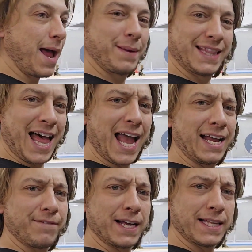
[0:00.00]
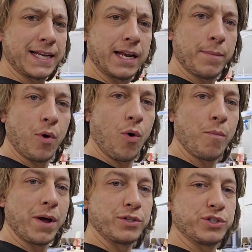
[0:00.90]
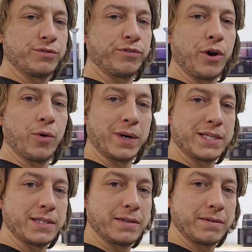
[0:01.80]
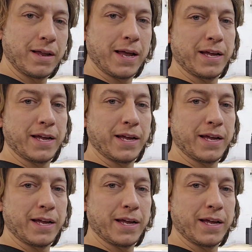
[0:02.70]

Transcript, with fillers: I'd be lying if I cleaned it up a whole bunch for no reason,